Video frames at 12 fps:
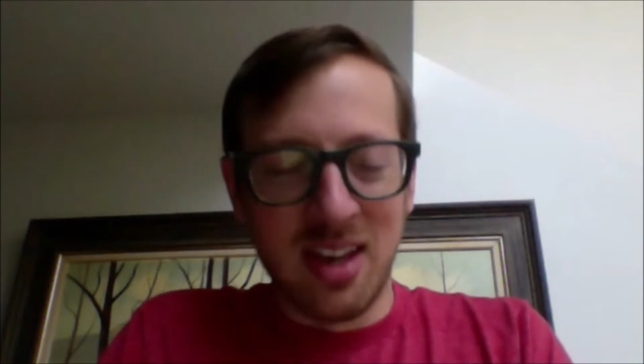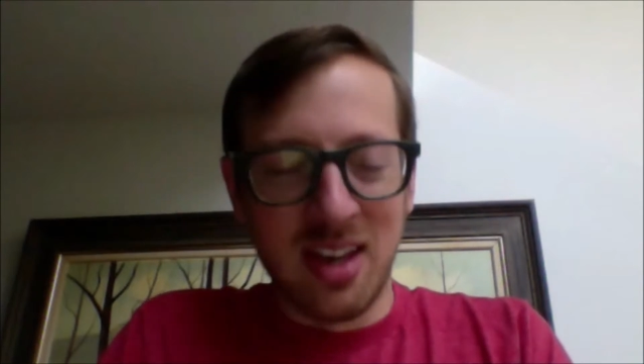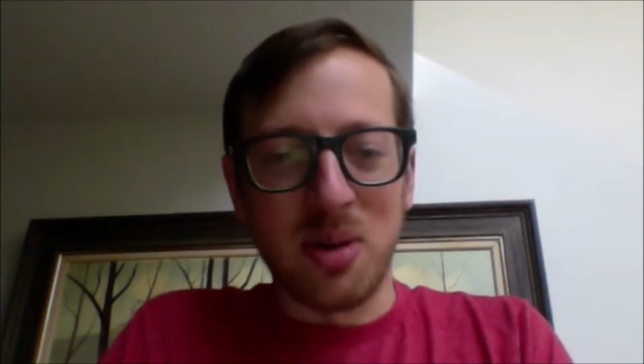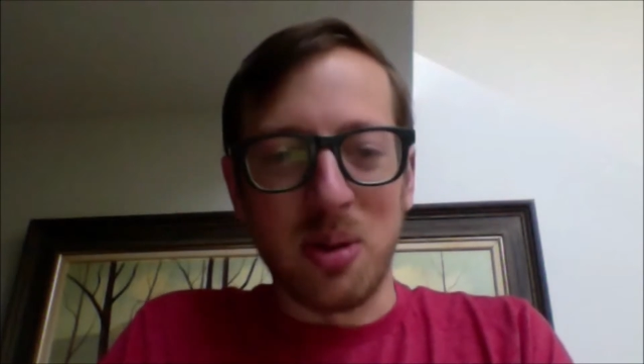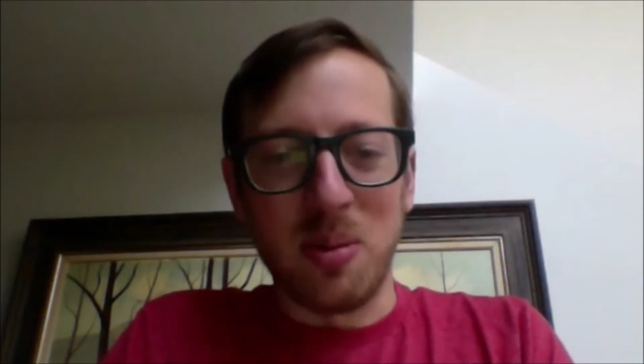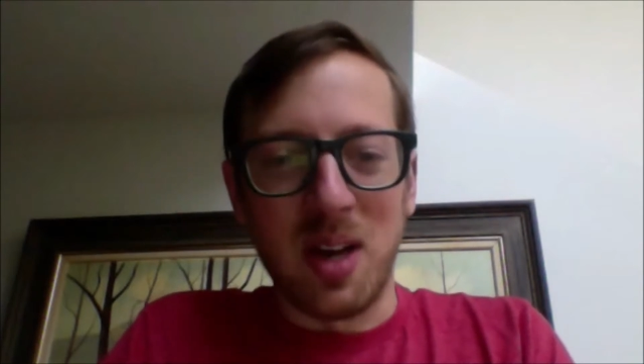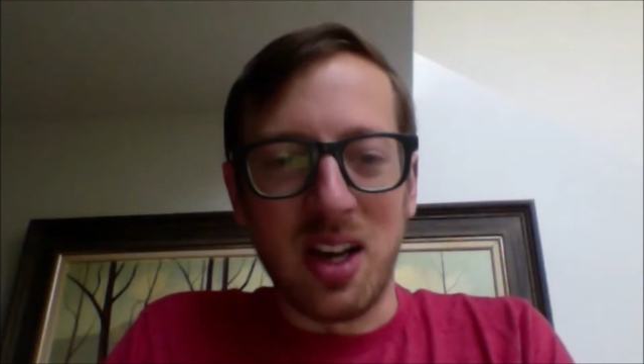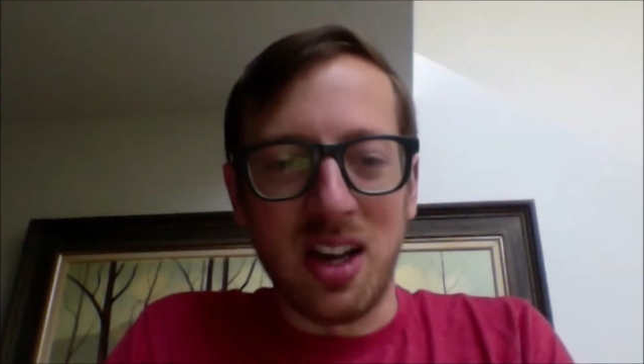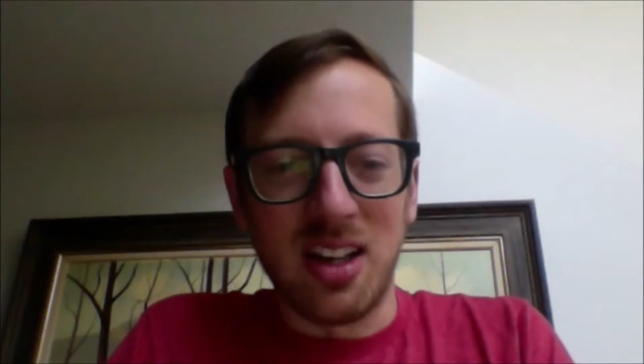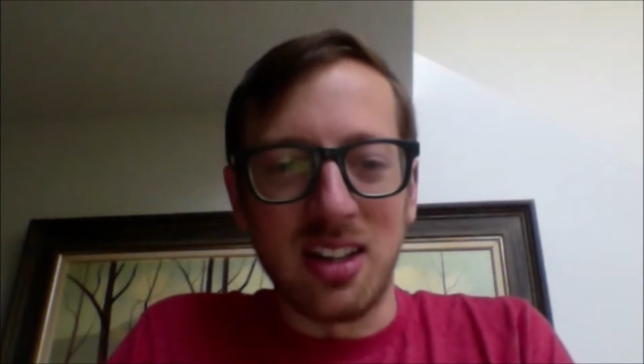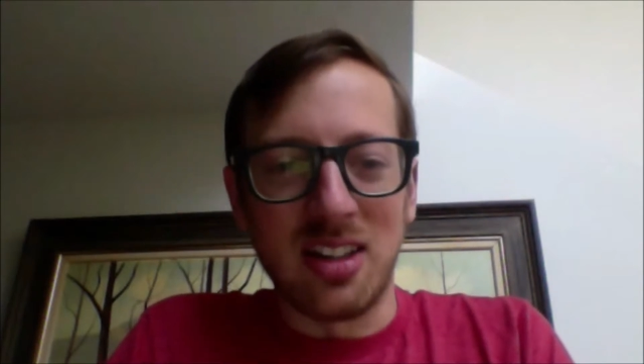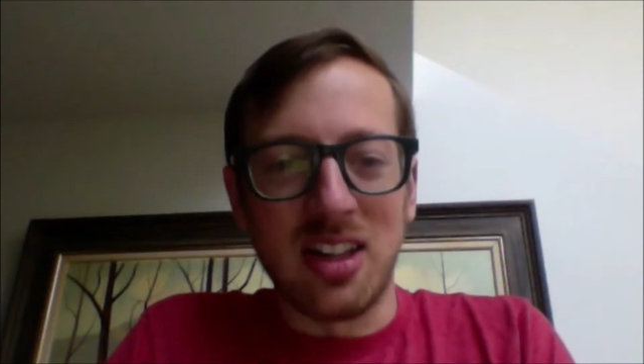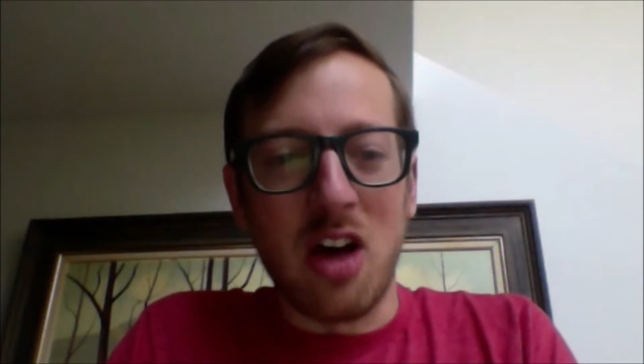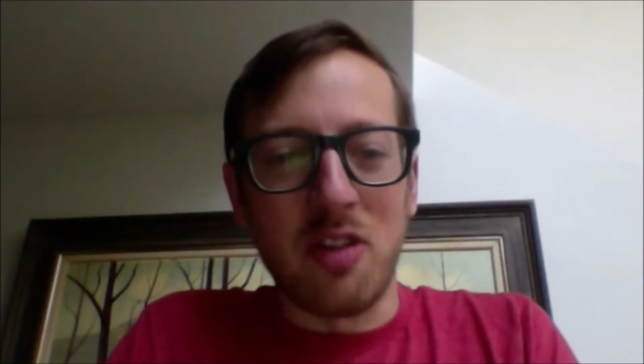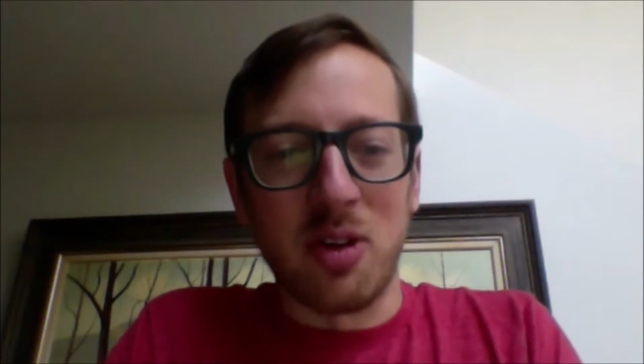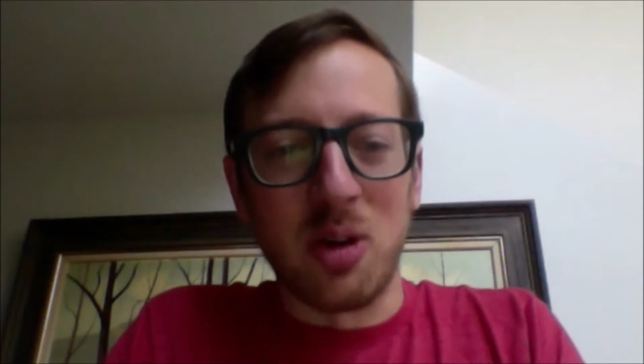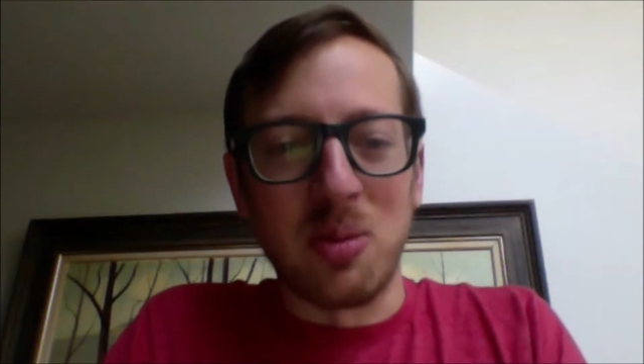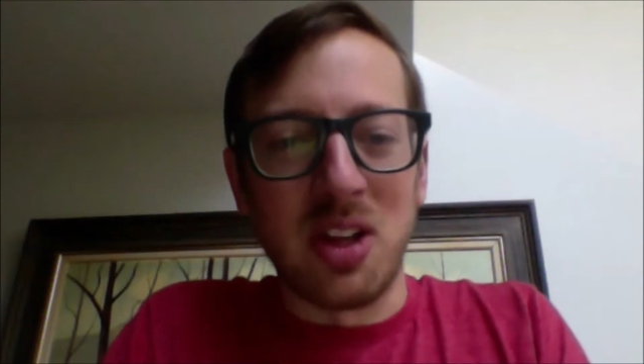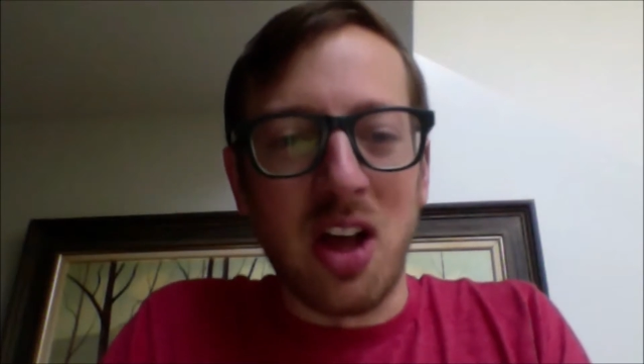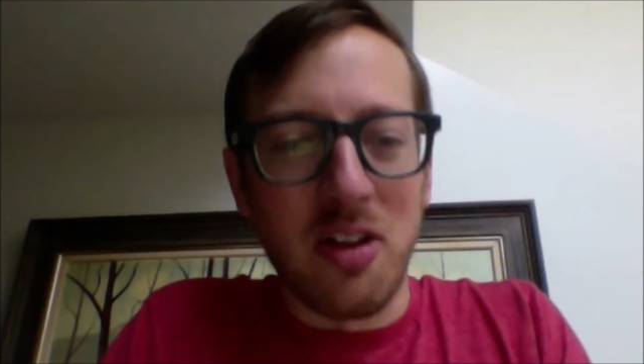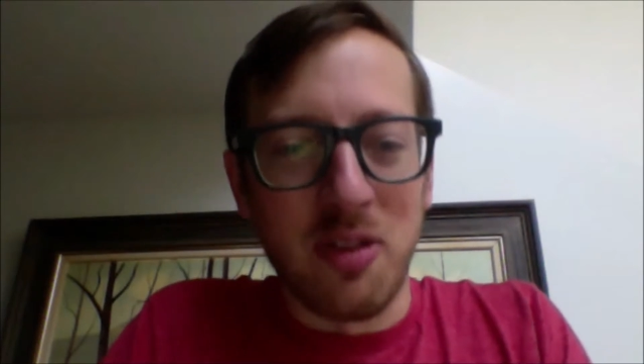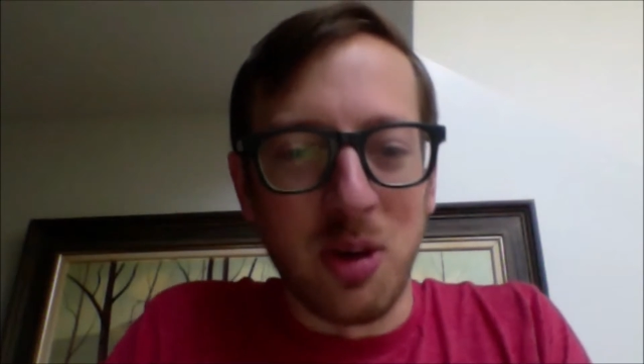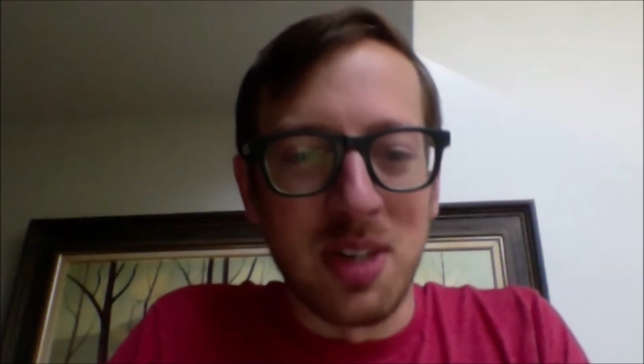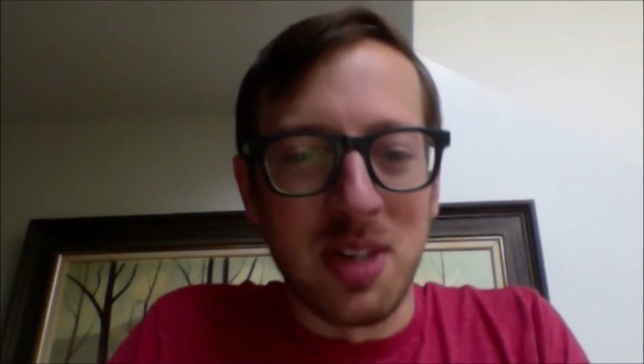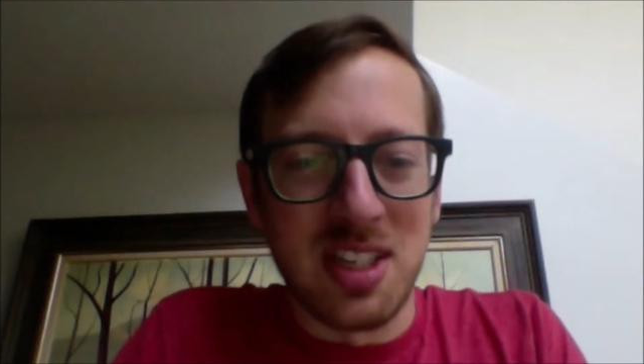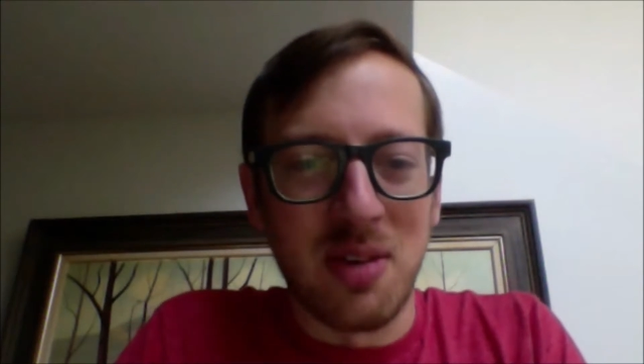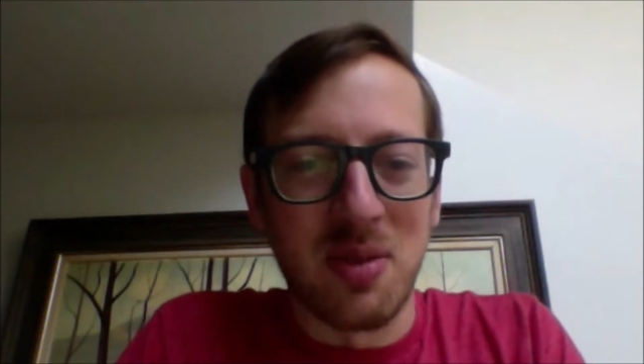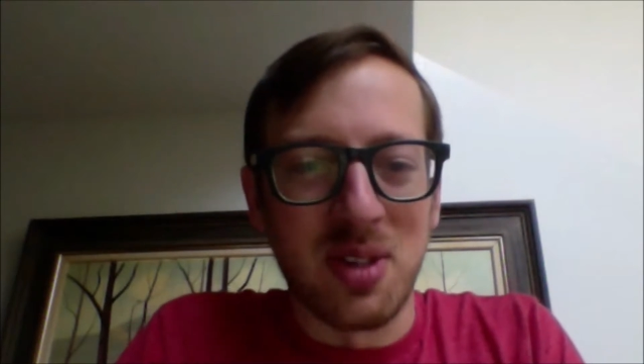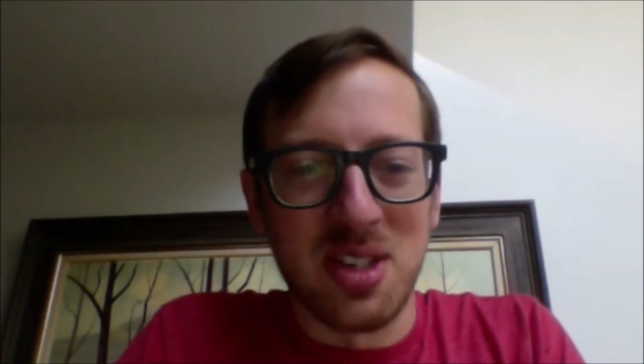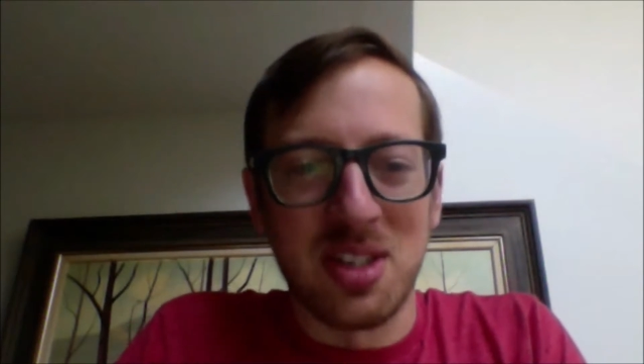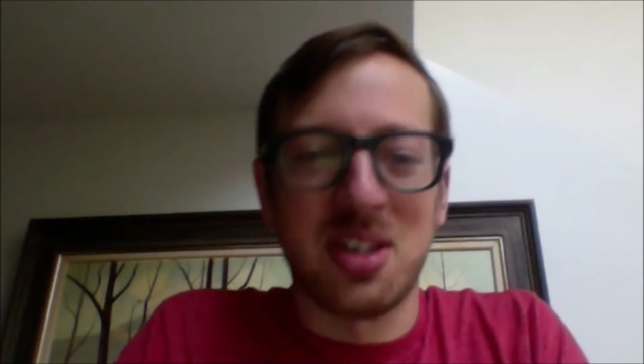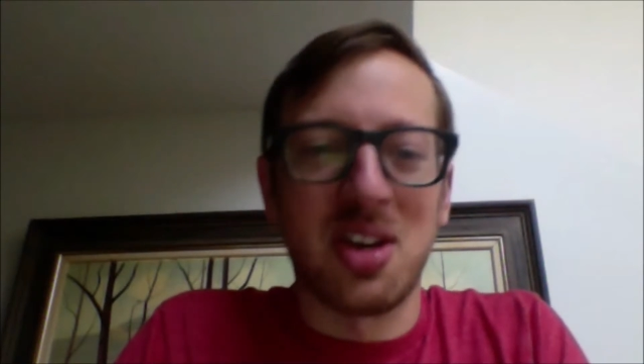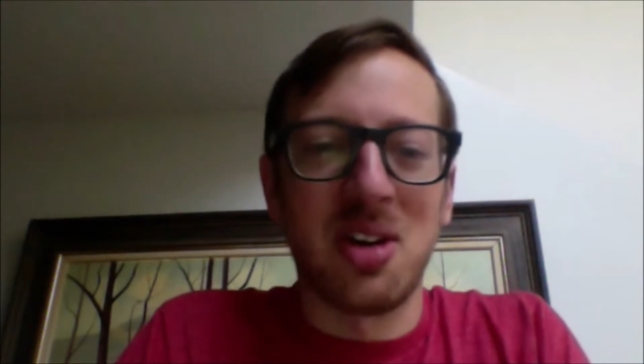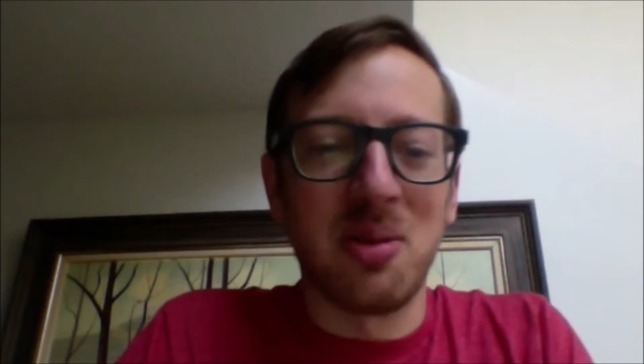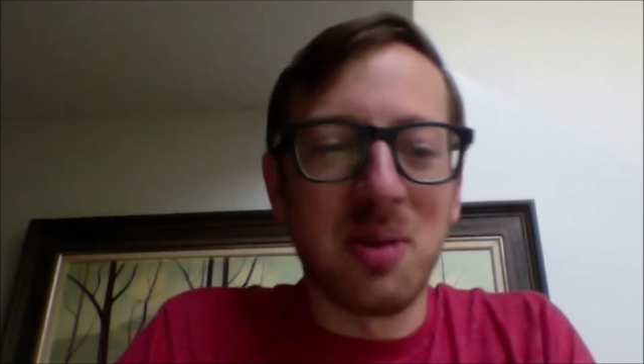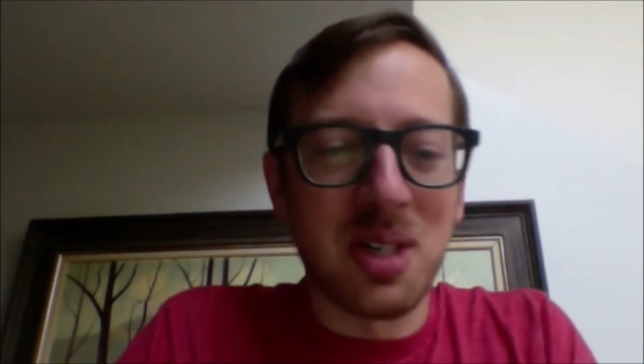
law firm to law firm in San Francisco,